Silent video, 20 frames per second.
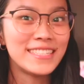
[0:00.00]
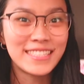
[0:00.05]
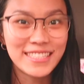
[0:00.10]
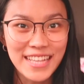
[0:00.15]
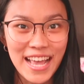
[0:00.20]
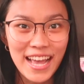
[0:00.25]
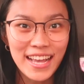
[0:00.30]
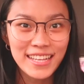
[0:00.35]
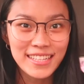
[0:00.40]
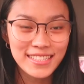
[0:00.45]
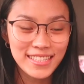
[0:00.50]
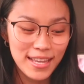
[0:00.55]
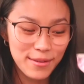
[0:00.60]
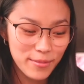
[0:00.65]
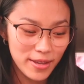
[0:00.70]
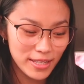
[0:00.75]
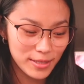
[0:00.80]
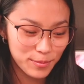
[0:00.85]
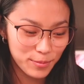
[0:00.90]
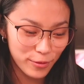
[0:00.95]
exact
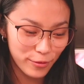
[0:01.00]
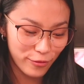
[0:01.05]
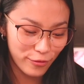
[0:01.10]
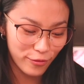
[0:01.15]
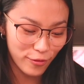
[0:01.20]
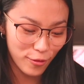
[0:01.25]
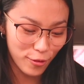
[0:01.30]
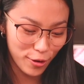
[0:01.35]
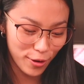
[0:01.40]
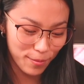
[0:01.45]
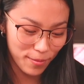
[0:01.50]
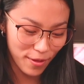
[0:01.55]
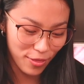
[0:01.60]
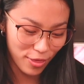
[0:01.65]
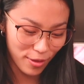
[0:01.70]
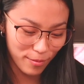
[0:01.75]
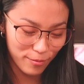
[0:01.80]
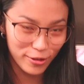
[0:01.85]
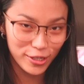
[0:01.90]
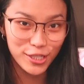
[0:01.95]
same as before,
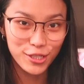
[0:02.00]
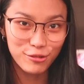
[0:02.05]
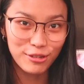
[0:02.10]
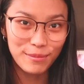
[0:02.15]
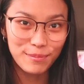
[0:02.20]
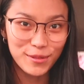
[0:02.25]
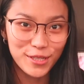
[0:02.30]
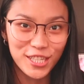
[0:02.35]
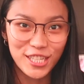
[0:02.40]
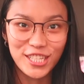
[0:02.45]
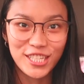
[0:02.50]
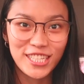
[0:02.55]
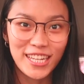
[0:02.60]
but the prescription